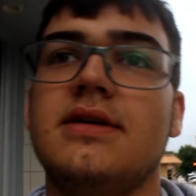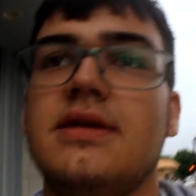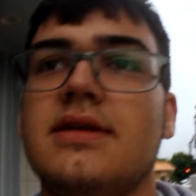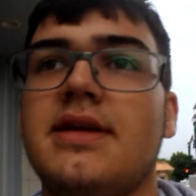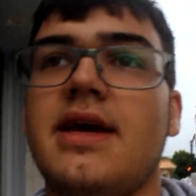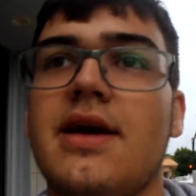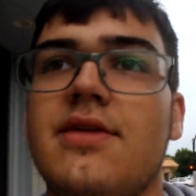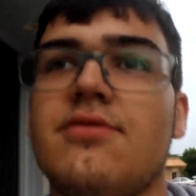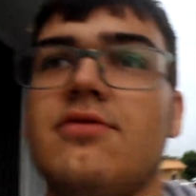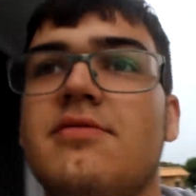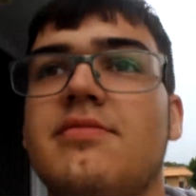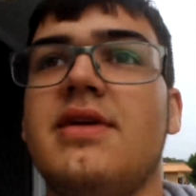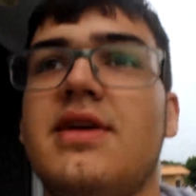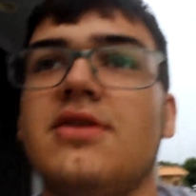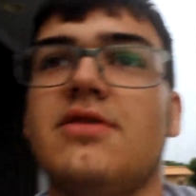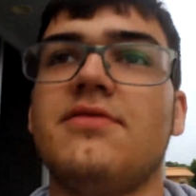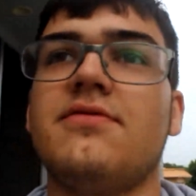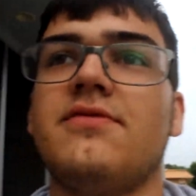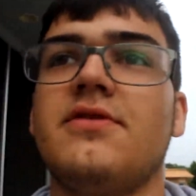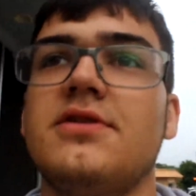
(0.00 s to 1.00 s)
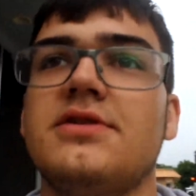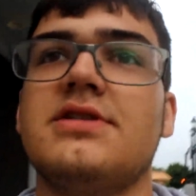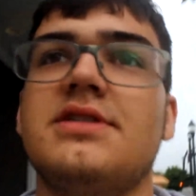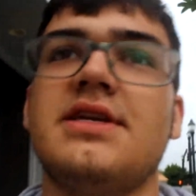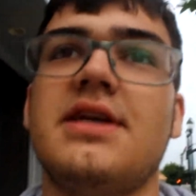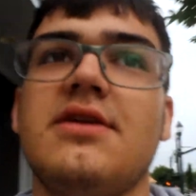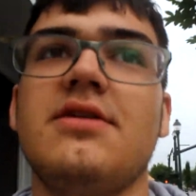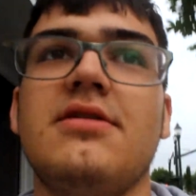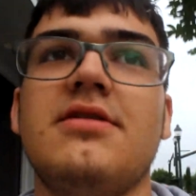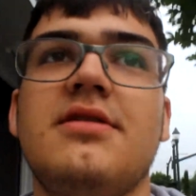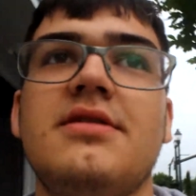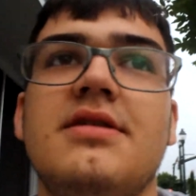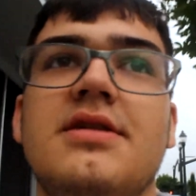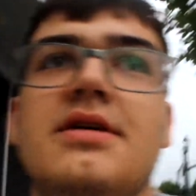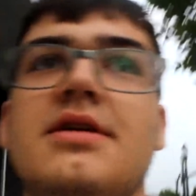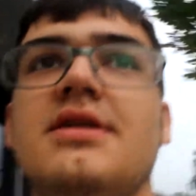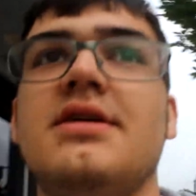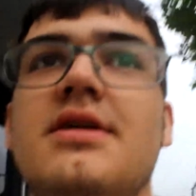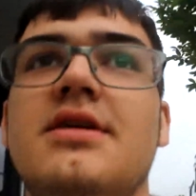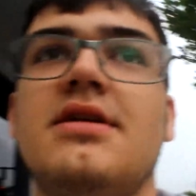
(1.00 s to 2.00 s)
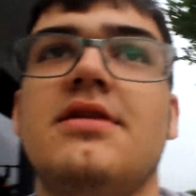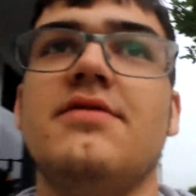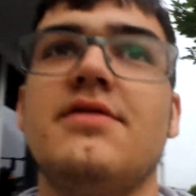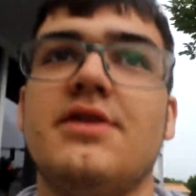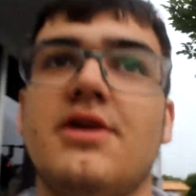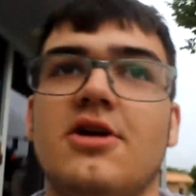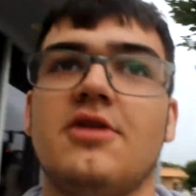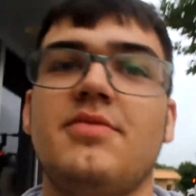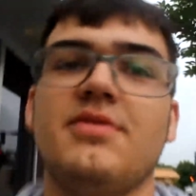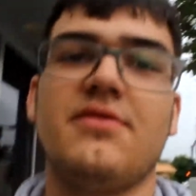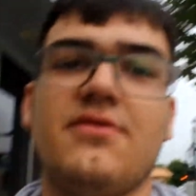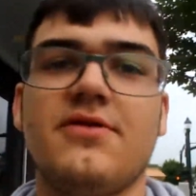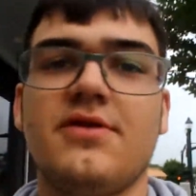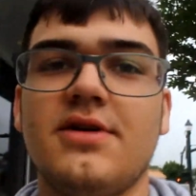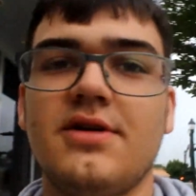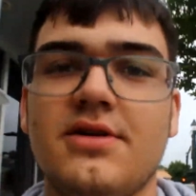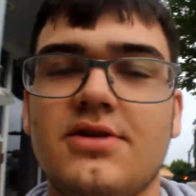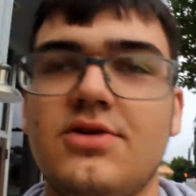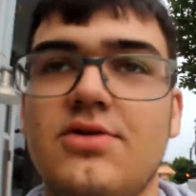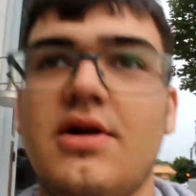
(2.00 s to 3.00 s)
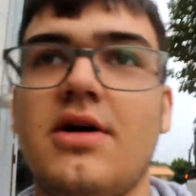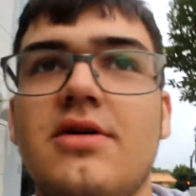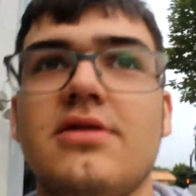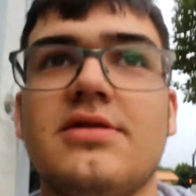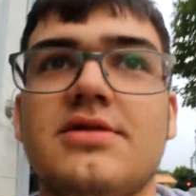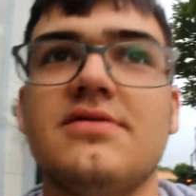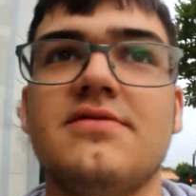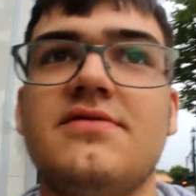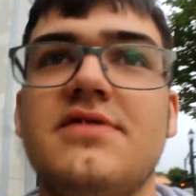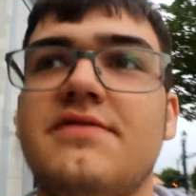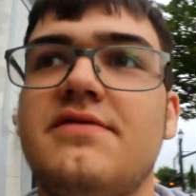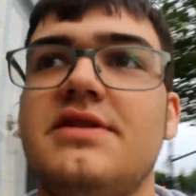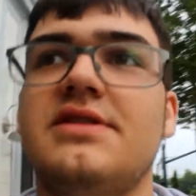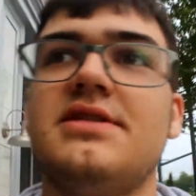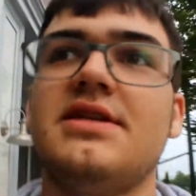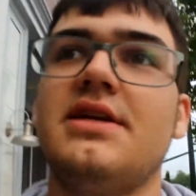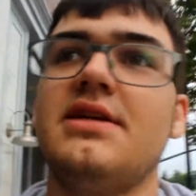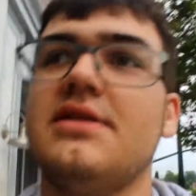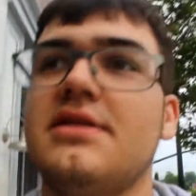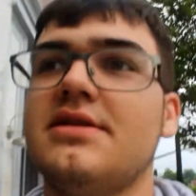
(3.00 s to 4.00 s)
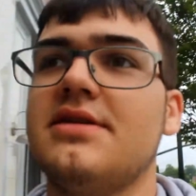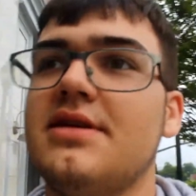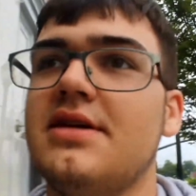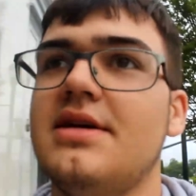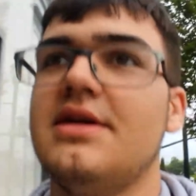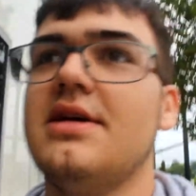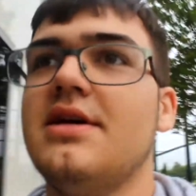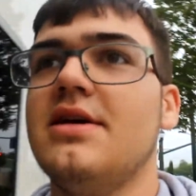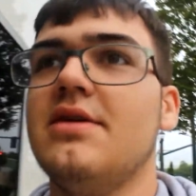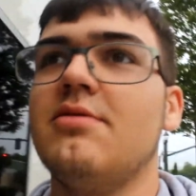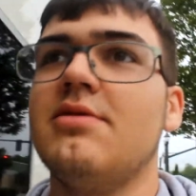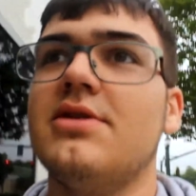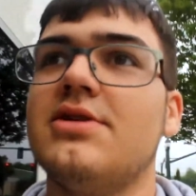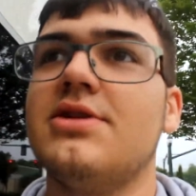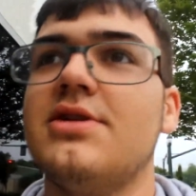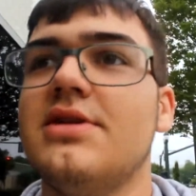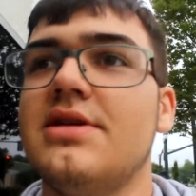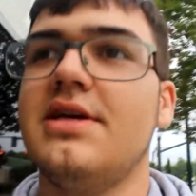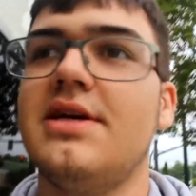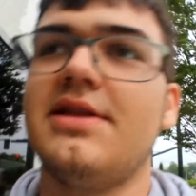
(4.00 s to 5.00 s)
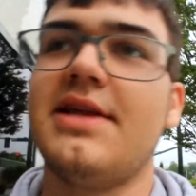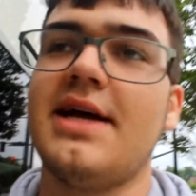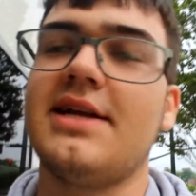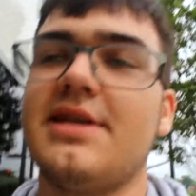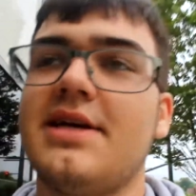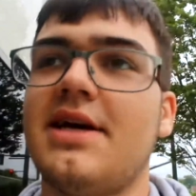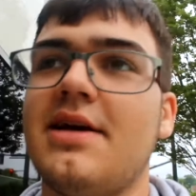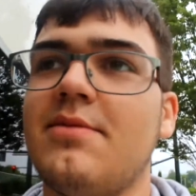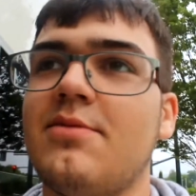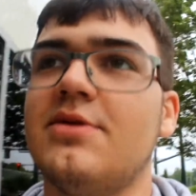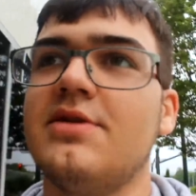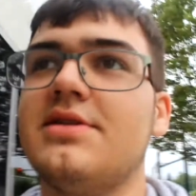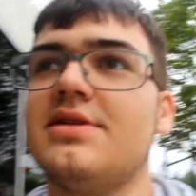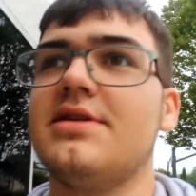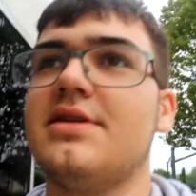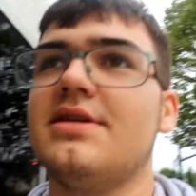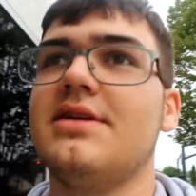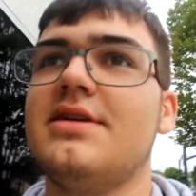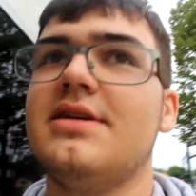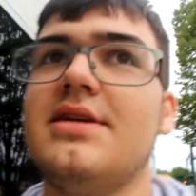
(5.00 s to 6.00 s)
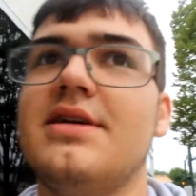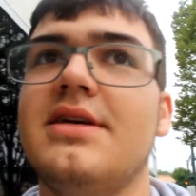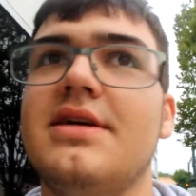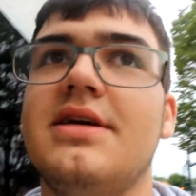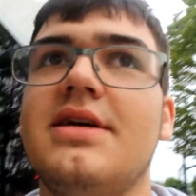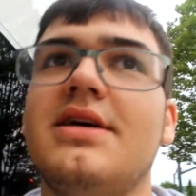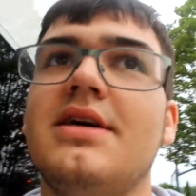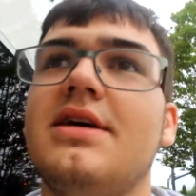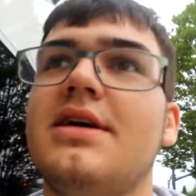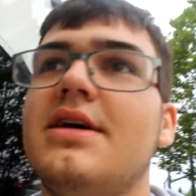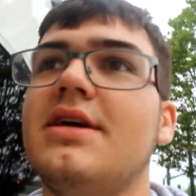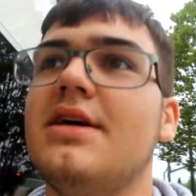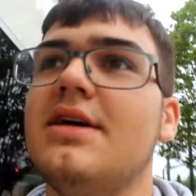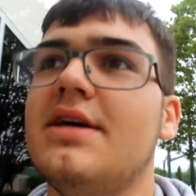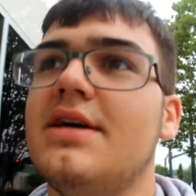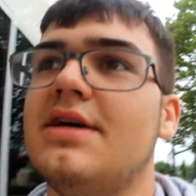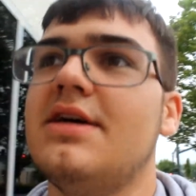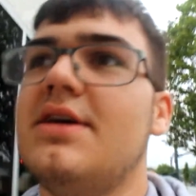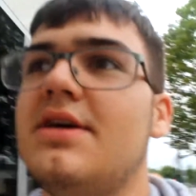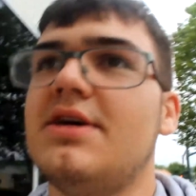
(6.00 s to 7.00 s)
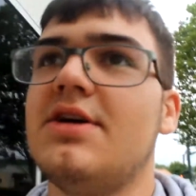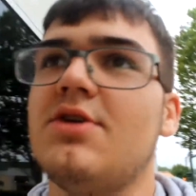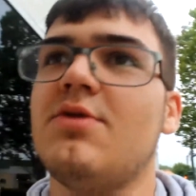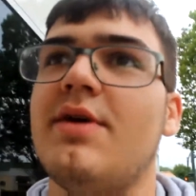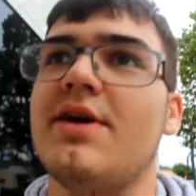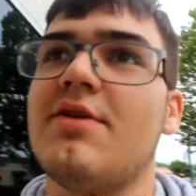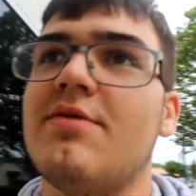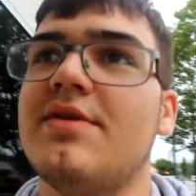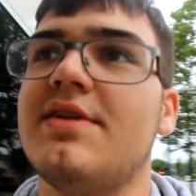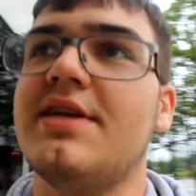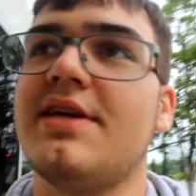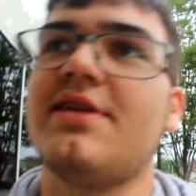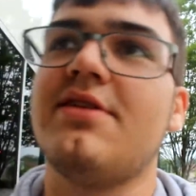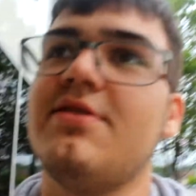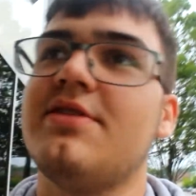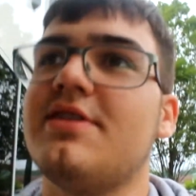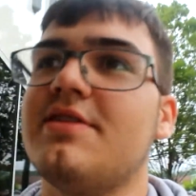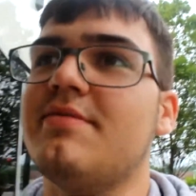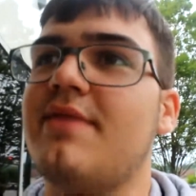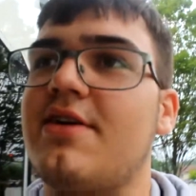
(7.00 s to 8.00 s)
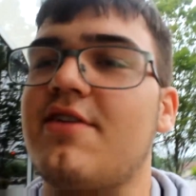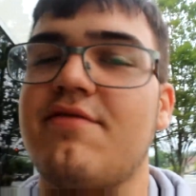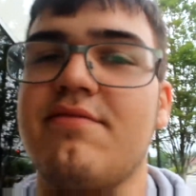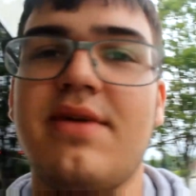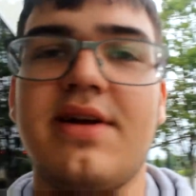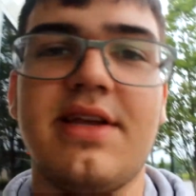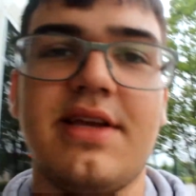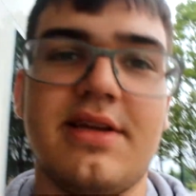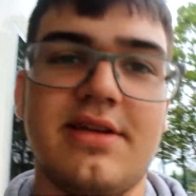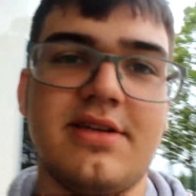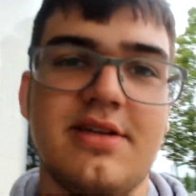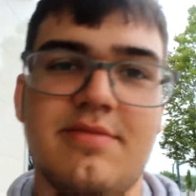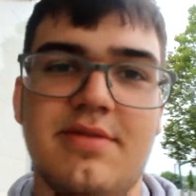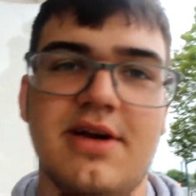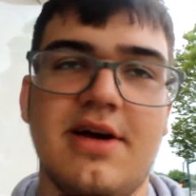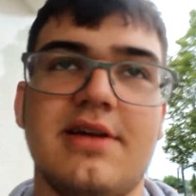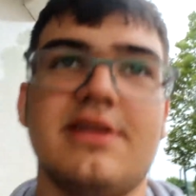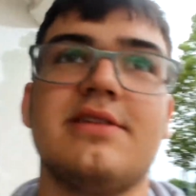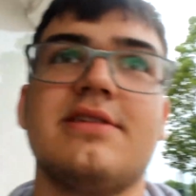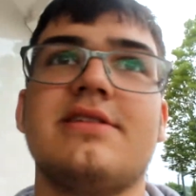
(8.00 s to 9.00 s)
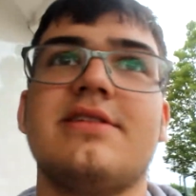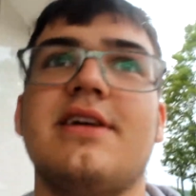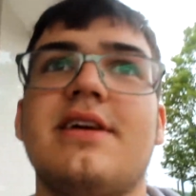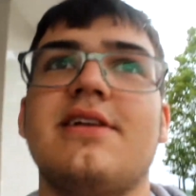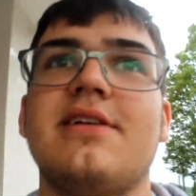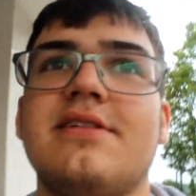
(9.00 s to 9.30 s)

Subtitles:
Catherine made her first sale of a carpet for $2.50, which in that time was quite a ridiculous amount of money, to be honest.